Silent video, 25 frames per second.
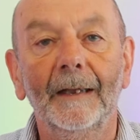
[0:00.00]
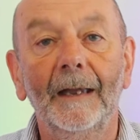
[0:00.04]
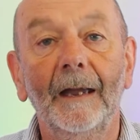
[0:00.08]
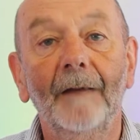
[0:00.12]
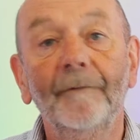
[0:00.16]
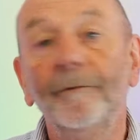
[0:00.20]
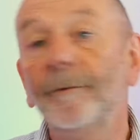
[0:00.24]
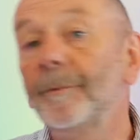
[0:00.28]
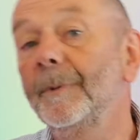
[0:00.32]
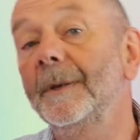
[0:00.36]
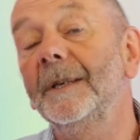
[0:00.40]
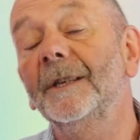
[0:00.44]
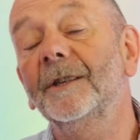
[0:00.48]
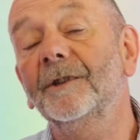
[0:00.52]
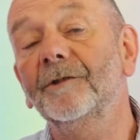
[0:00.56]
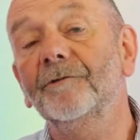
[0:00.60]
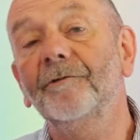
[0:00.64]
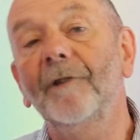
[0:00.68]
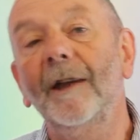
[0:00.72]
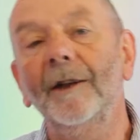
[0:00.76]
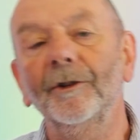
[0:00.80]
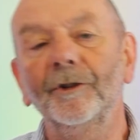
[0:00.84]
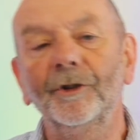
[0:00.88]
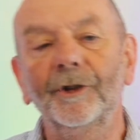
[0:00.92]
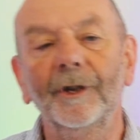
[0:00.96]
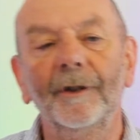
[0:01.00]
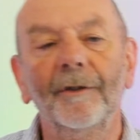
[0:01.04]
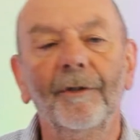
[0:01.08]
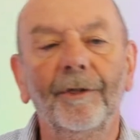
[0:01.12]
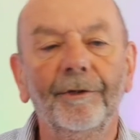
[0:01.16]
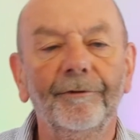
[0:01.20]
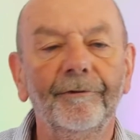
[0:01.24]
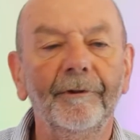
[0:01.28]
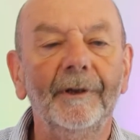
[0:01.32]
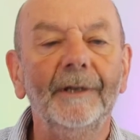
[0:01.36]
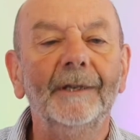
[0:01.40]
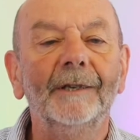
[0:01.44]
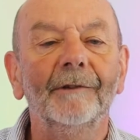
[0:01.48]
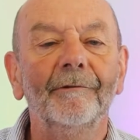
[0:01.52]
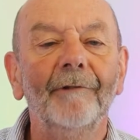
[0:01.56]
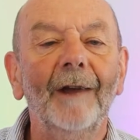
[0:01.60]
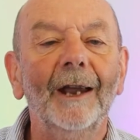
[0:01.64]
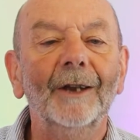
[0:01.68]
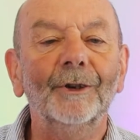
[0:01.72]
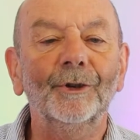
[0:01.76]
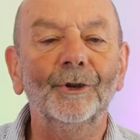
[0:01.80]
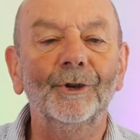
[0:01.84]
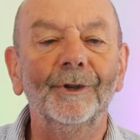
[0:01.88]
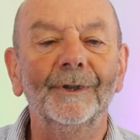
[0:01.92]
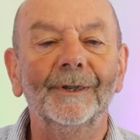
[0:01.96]
Ever been stretched in three
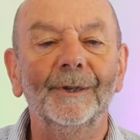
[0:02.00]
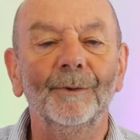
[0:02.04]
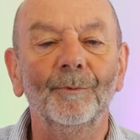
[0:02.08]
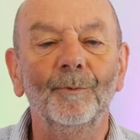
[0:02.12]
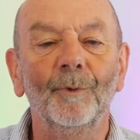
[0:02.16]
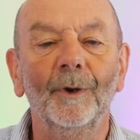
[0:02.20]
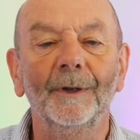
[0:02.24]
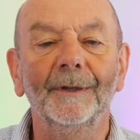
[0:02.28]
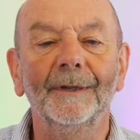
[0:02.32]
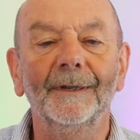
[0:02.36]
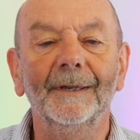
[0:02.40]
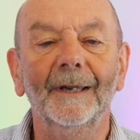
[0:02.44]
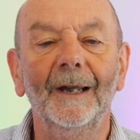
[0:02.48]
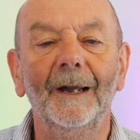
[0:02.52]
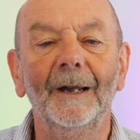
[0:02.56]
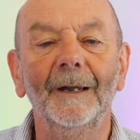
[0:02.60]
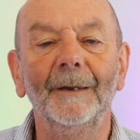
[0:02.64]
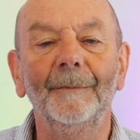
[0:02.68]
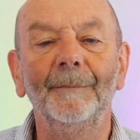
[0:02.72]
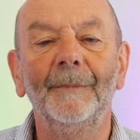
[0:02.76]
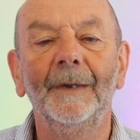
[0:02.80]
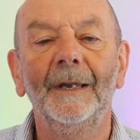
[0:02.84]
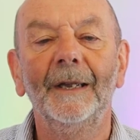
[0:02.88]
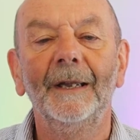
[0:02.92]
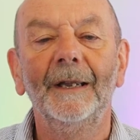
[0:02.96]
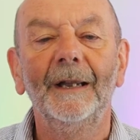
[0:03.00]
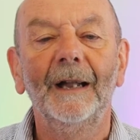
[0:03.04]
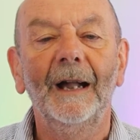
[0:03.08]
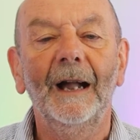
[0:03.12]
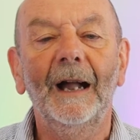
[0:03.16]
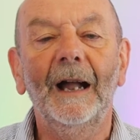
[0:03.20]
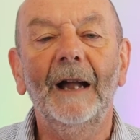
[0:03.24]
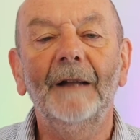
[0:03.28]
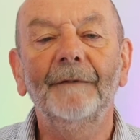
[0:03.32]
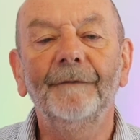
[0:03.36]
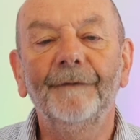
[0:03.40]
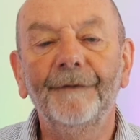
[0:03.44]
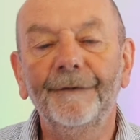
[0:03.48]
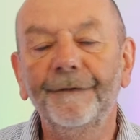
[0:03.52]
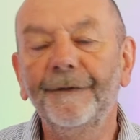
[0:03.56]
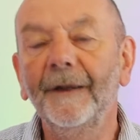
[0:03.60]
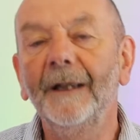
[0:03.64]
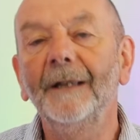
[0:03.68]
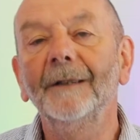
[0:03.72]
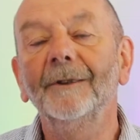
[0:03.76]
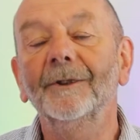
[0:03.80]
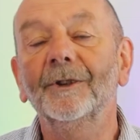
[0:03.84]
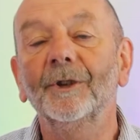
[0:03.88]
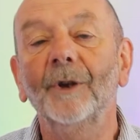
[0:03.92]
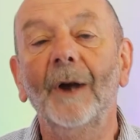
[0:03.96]
directions at one time and
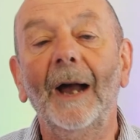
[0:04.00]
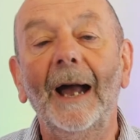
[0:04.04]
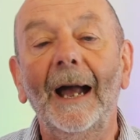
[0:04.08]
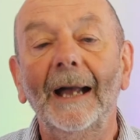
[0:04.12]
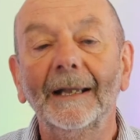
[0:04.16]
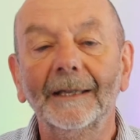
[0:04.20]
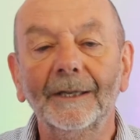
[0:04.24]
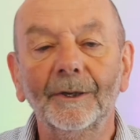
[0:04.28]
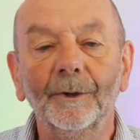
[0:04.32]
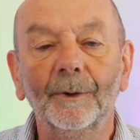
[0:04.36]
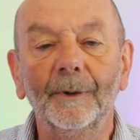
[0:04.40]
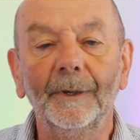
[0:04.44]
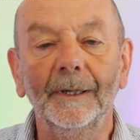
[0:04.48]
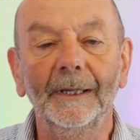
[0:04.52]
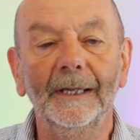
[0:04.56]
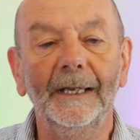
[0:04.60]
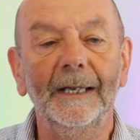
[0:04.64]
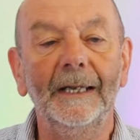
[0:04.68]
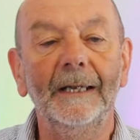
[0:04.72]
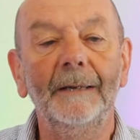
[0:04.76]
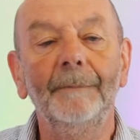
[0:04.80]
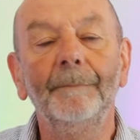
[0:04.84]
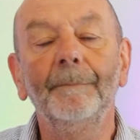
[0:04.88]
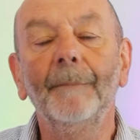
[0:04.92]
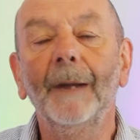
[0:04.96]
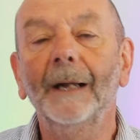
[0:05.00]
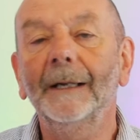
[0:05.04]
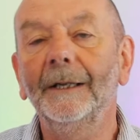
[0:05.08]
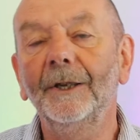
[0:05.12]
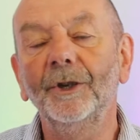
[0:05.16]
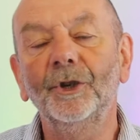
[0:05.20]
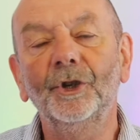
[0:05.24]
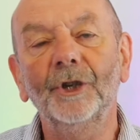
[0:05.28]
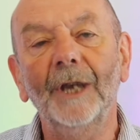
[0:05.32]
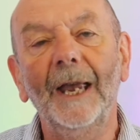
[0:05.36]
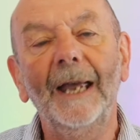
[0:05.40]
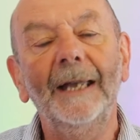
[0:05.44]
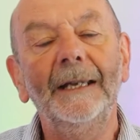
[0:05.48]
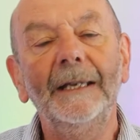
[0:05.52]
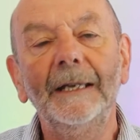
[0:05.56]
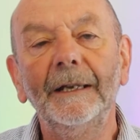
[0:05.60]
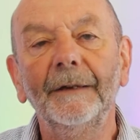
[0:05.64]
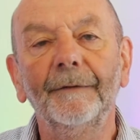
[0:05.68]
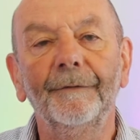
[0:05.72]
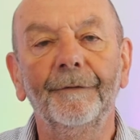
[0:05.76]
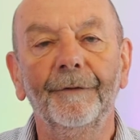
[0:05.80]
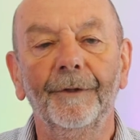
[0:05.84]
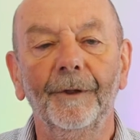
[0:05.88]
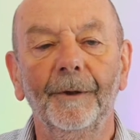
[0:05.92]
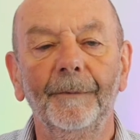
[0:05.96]
failed to adequately manage any
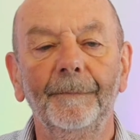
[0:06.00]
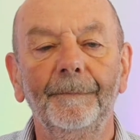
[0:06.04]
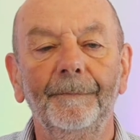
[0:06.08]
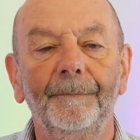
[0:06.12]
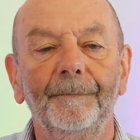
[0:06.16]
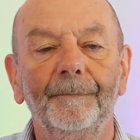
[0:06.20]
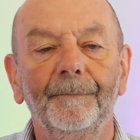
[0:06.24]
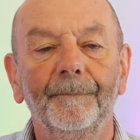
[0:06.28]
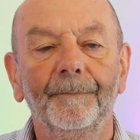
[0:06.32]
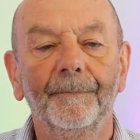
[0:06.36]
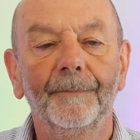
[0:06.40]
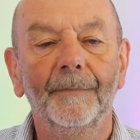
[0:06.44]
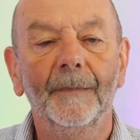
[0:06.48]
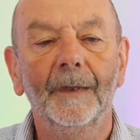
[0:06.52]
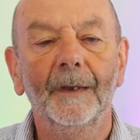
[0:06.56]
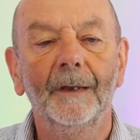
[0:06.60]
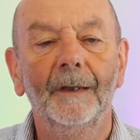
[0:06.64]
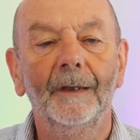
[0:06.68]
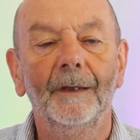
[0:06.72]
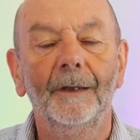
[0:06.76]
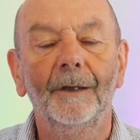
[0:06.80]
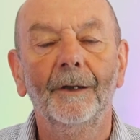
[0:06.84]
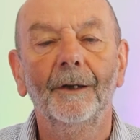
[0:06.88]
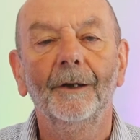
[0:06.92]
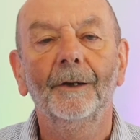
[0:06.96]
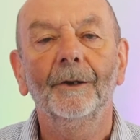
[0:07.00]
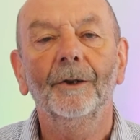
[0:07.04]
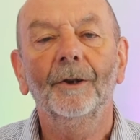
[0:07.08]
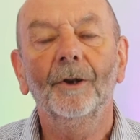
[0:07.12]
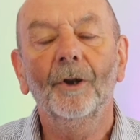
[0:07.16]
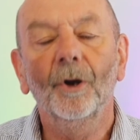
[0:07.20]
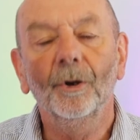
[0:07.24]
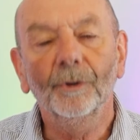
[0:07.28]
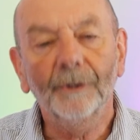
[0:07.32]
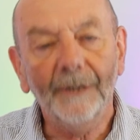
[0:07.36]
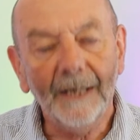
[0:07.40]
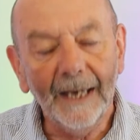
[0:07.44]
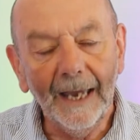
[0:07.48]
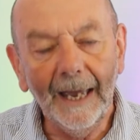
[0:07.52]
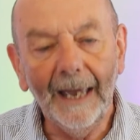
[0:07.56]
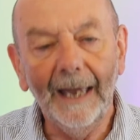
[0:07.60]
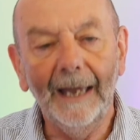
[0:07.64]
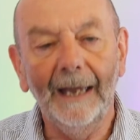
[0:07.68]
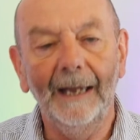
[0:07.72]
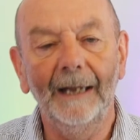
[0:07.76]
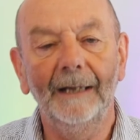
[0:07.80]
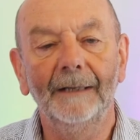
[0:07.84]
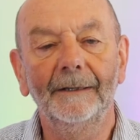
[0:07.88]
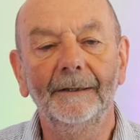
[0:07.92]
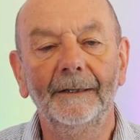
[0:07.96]
of them? God
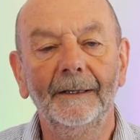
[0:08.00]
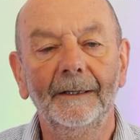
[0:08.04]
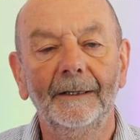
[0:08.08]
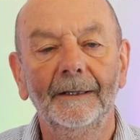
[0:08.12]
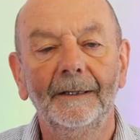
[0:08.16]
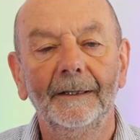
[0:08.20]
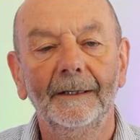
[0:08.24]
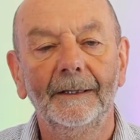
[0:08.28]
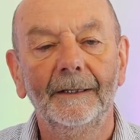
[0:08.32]
can